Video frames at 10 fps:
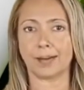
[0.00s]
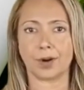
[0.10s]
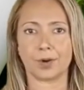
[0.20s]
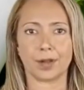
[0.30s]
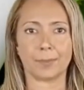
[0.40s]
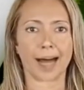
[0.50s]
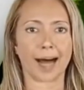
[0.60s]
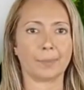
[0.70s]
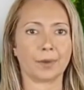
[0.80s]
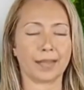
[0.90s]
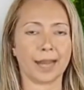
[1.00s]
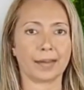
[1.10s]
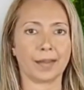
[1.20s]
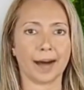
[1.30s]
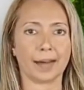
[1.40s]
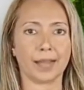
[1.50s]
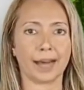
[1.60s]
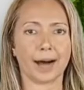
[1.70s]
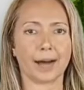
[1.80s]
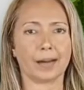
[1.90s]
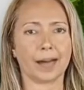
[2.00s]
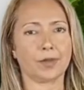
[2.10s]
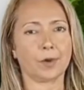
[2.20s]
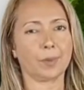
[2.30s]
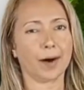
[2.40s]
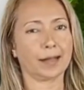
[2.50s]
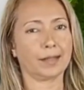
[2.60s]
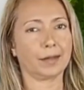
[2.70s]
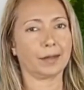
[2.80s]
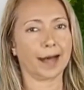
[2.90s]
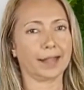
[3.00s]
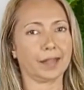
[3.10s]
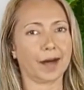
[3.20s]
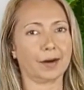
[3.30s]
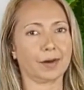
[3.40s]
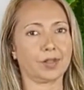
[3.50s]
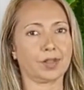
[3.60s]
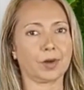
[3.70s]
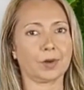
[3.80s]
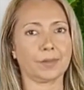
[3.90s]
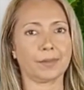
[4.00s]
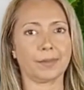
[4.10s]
You should be able to get an idea if your breath has an odor too.